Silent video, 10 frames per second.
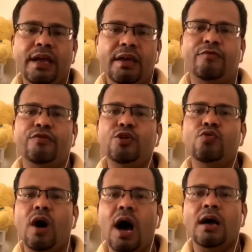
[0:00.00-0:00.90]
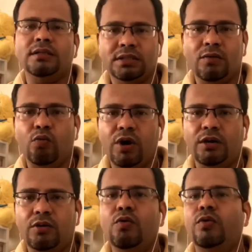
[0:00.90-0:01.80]
If you are
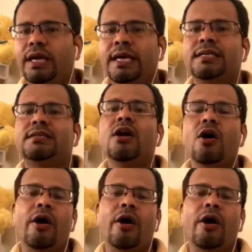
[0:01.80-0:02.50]
someone who is